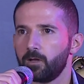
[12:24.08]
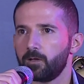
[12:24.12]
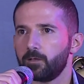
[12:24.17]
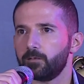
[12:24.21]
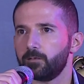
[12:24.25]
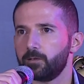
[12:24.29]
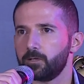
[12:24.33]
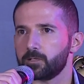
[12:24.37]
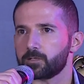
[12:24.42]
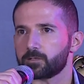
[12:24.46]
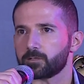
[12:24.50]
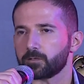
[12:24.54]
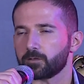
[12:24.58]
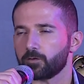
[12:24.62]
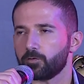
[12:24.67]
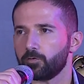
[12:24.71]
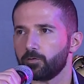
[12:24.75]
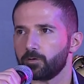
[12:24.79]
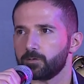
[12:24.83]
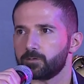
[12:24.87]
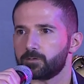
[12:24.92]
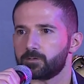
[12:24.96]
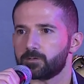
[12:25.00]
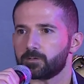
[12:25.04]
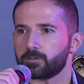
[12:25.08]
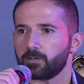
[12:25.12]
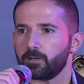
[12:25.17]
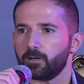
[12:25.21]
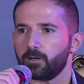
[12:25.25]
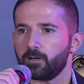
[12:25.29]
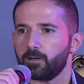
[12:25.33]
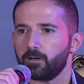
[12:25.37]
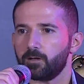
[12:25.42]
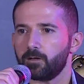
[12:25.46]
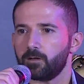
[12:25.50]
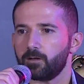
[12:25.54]
these codes
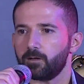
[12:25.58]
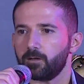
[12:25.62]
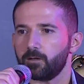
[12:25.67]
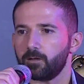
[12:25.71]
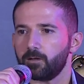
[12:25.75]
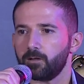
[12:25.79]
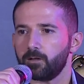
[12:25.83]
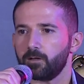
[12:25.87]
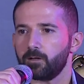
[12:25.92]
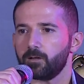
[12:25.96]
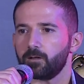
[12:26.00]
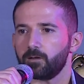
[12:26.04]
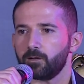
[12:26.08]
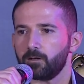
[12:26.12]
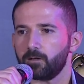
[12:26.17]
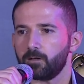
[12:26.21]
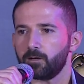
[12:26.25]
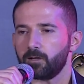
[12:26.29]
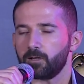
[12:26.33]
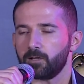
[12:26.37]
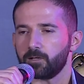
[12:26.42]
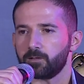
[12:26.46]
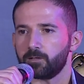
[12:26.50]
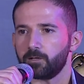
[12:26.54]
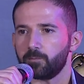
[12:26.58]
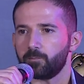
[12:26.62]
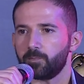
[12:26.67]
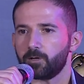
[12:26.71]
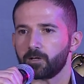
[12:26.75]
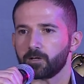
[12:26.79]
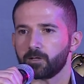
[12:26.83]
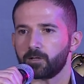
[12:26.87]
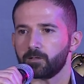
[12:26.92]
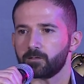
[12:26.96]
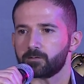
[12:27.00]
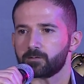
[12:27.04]
at the
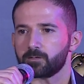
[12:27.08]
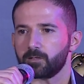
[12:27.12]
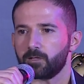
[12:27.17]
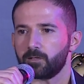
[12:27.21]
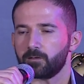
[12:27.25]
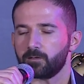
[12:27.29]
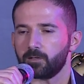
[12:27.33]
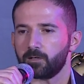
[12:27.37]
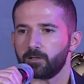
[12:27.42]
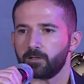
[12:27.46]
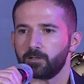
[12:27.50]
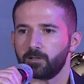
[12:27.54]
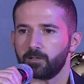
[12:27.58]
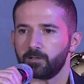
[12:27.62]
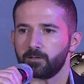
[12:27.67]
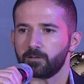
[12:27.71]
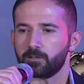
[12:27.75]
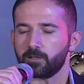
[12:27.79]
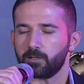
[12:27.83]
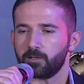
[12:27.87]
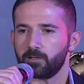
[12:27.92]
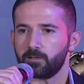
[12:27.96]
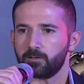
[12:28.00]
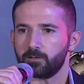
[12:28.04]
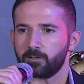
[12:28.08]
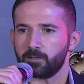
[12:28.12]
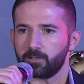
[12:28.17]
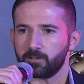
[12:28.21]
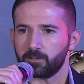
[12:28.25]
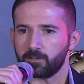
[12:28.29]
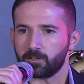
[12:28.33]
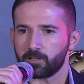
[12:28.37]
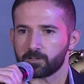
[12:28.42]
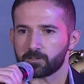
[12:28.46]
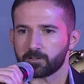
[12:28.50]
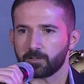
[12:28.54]
market and in the
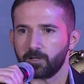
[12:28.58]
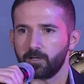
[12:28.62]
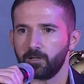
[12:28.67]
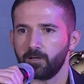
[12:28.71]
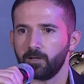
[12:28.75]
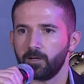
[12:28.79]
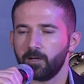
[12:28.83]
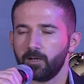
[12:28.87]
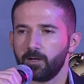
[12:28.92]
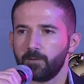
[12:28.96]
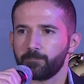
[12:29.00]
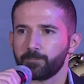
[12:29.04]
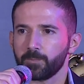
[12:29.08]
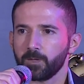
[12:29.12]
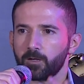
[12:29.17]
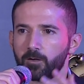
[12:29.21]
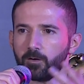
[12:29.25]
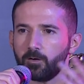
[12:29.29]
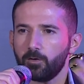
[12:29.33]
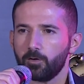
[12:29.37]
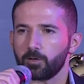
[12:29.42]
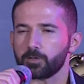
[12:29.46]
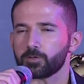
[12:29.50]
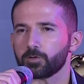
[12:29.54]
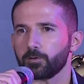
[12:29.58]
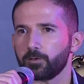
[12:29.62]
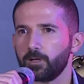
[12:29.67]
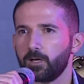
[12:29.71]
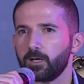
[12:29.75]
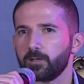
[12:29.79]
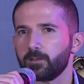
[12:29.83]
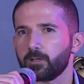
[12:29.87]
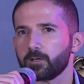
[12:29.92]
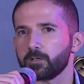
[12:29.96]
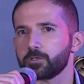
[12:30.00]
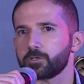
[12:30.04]
industry. Also, the
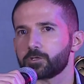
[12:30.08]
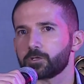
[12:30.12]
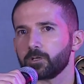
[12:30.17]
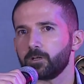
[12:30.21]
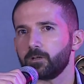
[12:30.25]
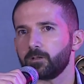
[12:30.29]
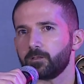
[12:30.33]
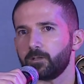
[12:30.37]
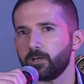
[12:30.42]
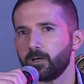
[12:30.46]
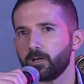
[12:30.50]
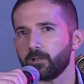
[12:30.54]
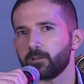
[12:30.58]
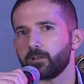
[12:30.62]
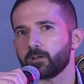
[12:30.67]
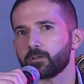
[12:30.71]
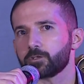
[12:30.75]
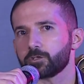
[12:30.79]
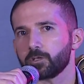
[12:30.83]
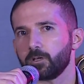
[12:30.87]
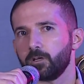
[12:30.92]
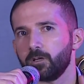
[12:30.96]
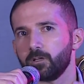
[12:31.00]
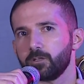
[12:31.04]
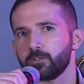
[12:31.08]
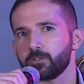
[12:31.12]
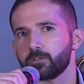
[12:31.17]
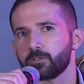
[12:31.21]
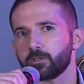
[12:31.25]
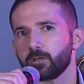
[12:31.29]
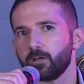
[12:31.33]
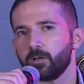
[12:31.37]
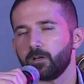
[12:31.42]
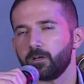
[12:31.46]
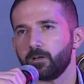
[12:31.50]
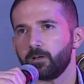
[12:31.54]
other
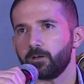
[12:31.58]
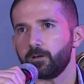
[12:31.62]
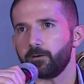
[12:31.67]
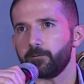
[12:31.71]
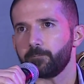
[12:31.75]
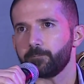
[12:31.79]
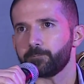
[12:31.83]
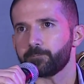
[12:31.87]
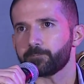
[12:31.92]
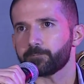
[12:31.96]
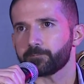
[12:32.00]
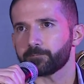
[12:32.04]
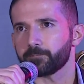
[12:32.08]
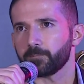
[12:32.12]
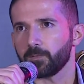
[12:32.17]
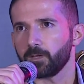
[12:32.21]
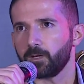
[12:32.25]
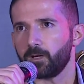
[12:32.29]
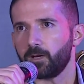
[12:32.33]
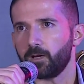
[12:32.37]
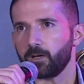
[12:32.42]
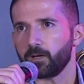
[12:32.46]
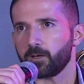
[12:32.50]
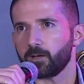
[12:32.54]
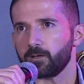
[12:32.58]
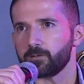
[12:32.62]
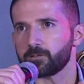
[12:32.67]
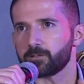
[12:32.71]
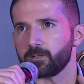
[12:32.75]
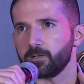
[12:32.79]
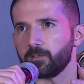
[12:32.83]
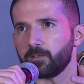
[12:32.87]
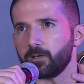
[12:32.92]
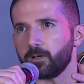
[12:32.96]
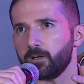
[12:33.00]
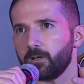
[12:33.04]
challenge, I can
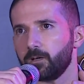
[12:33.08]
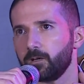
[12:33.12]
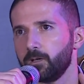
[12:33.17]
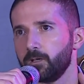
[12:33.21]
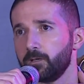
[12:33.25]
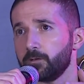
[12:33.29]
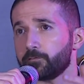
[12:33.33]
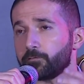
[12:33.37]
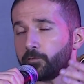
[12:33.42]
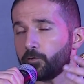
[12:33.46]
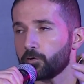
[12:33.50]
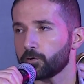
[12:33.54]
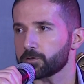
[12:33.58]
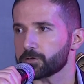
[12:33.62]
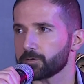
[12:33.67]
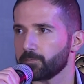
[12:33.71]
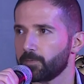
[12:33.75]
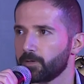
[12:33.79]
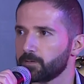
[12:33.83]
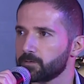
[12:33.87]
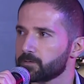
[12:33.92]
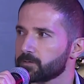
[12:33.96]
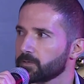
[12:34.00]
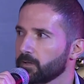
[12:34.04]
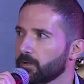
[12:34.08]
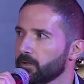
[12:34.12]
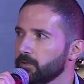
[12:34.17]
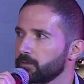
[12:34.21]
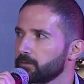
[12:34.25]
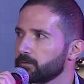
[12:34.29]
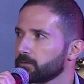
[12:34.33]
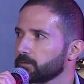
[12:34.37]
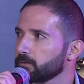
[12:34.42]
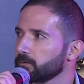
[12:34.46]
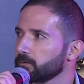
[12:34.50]
see the enforcement side.